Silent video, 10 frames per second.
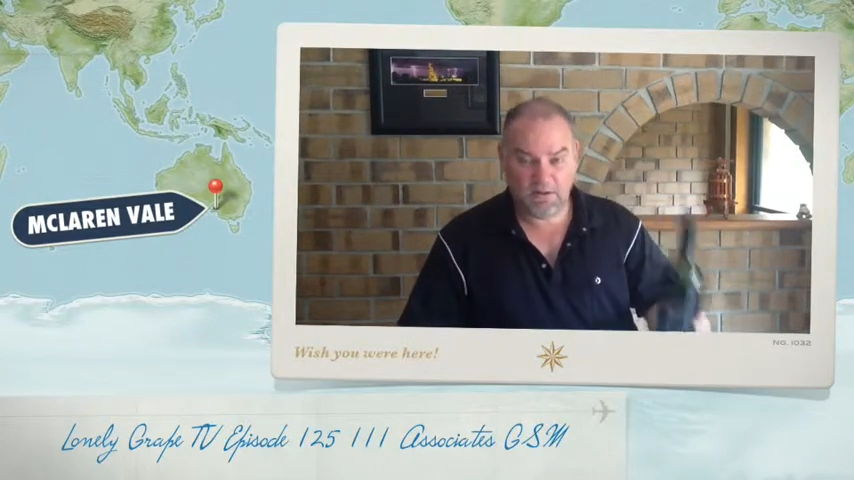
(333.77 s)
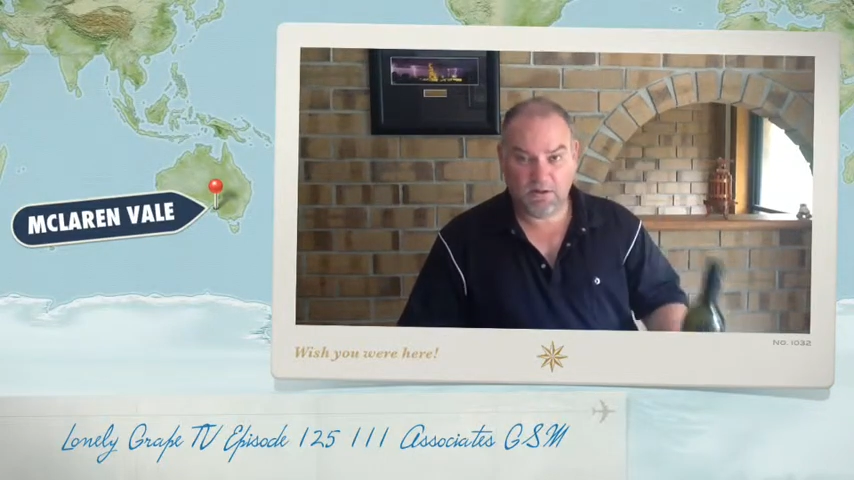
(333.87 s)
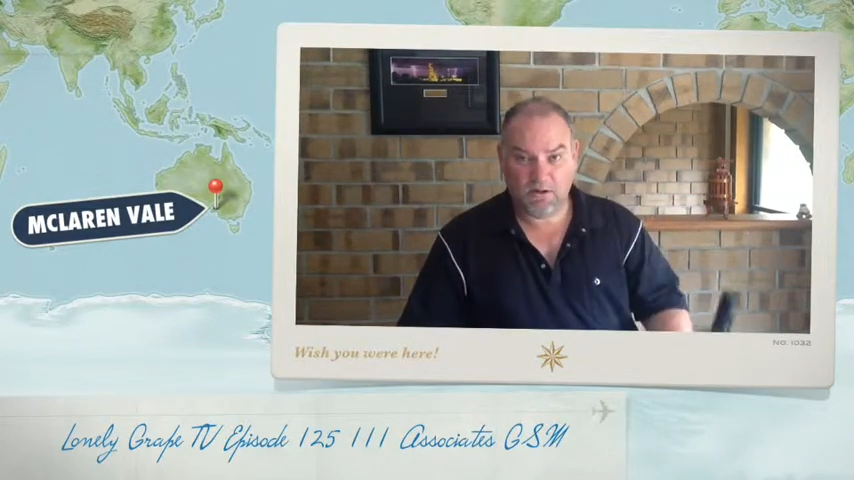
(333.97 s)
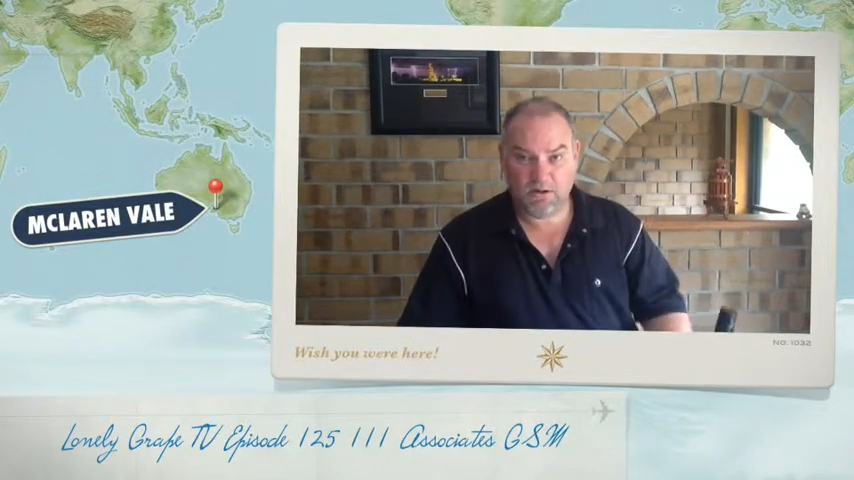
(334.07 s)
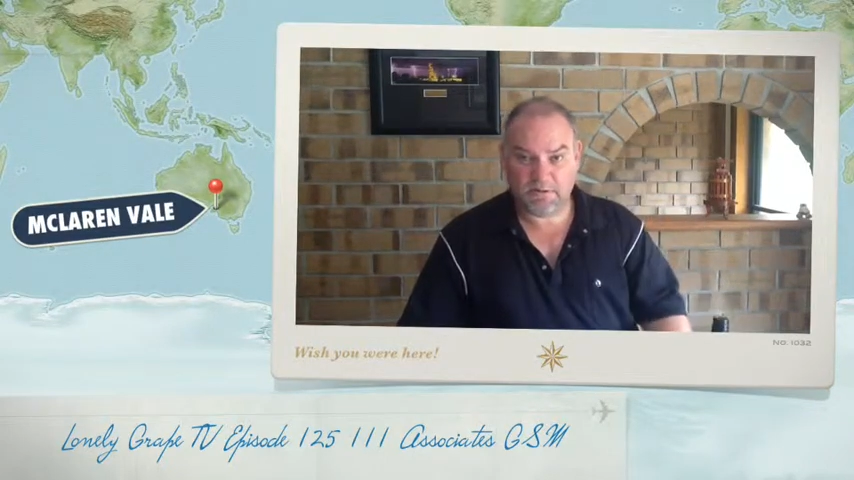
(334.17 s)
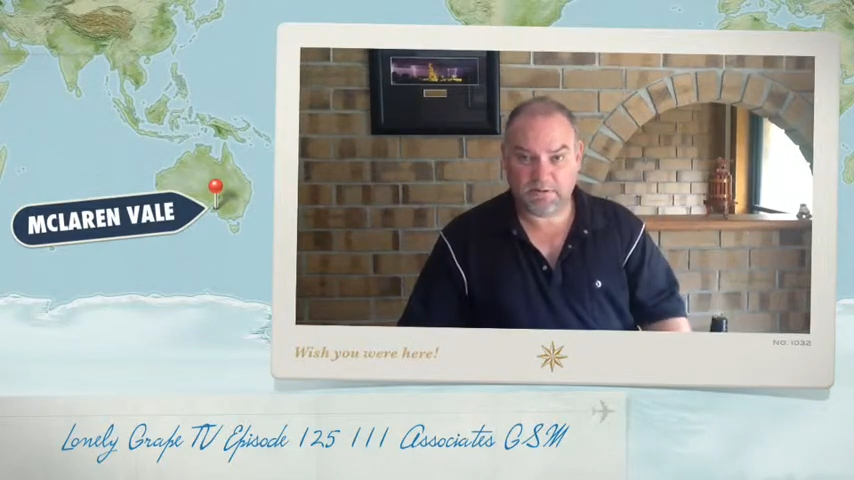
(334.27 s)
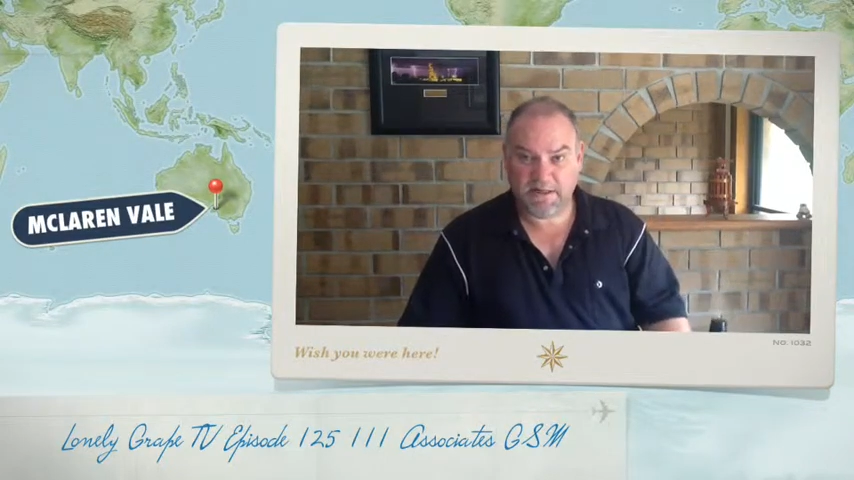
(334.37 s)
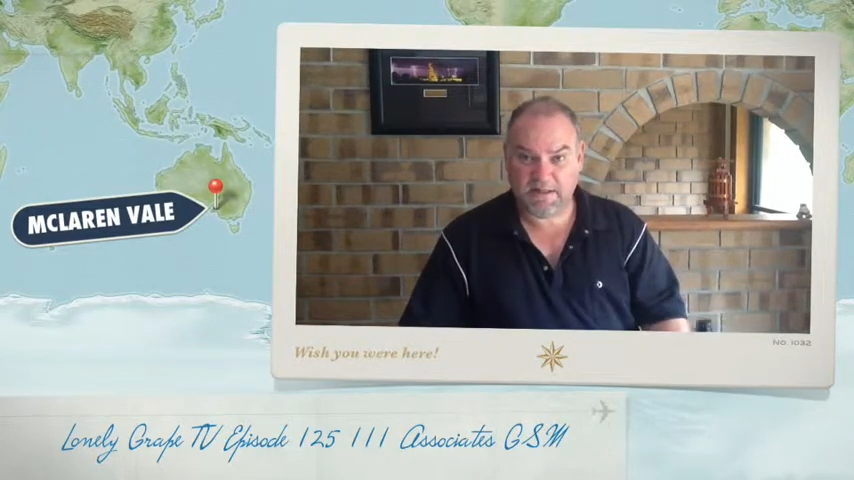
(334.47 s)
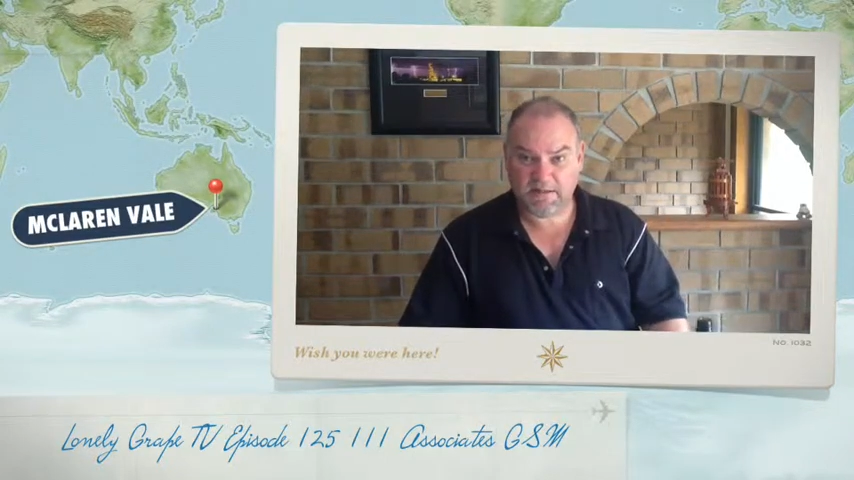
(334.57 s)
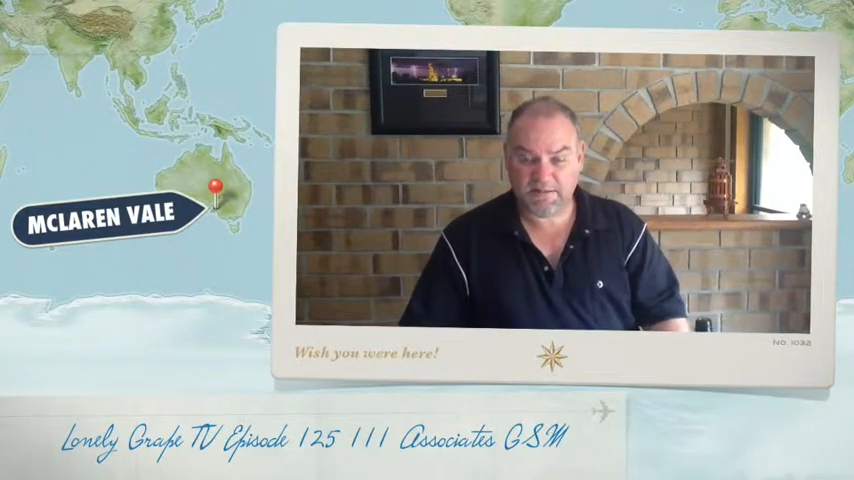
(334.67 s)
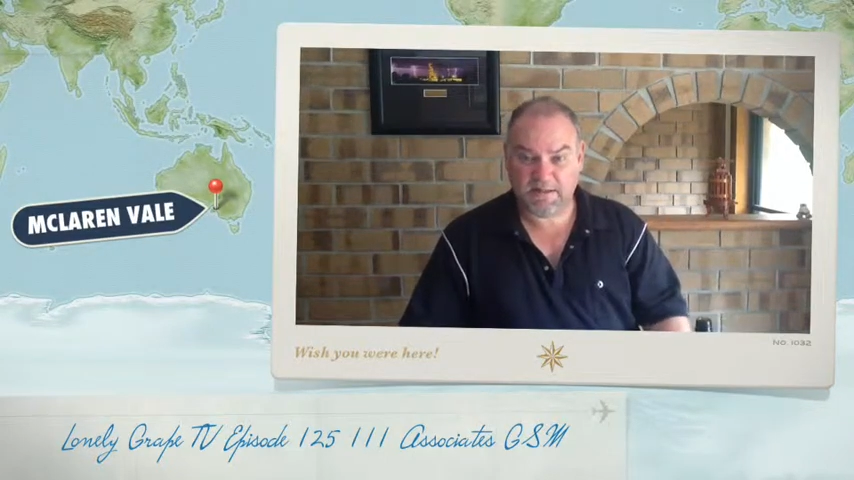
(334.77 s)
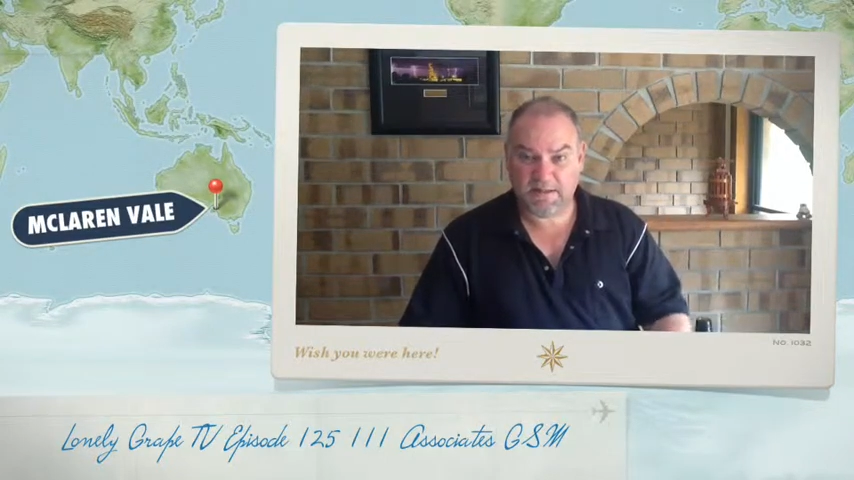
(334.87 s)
on letting it